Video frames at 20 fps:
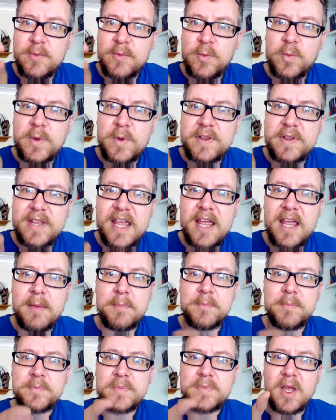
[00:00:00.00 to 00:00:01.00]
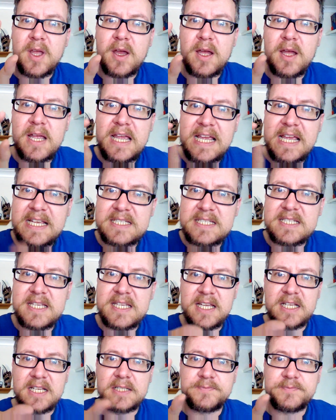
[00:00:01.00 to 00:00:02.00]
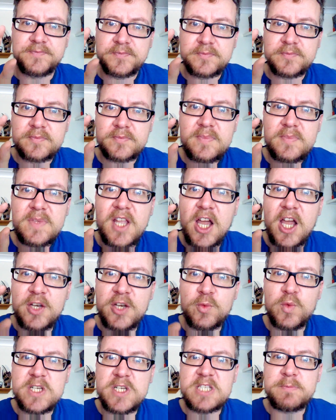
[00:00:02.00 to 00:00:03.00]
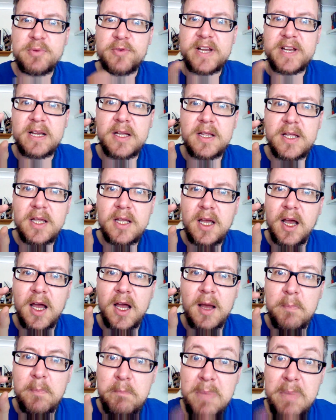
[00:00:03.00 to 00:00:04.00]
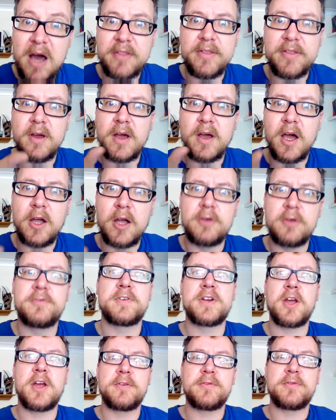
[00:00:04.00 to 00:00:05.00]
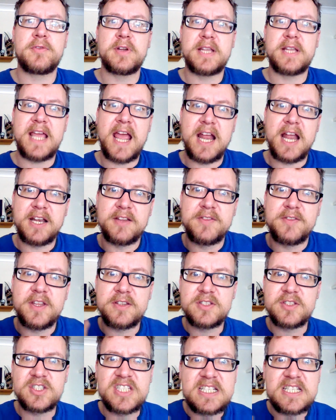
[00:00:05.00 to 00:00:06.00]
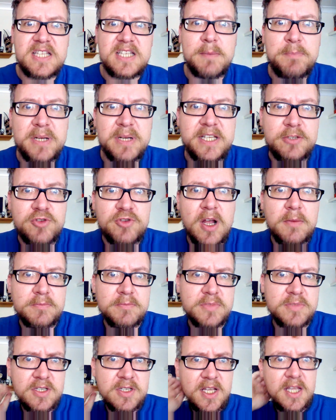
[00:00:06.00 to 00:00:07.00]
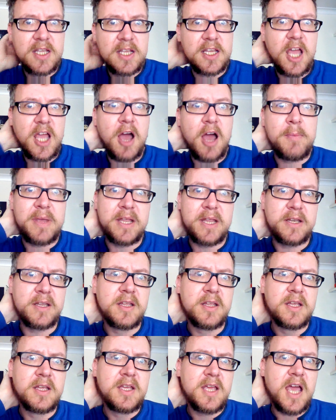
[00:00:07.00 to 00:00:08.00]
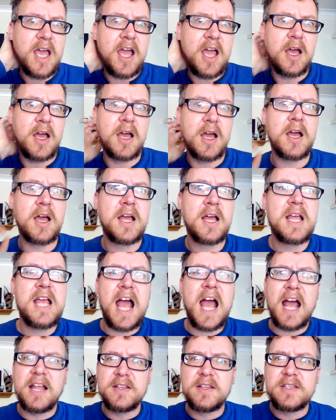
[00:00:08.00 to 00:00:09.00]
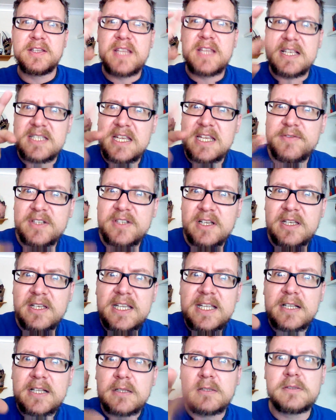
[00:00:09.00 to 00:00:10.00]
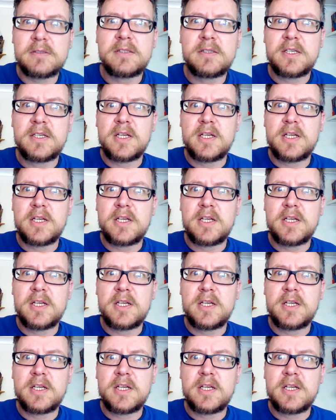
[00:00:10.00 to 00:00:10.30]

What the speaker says: with him hissing and whispering mother over and over again, and the timpani drums come in, and there's even a little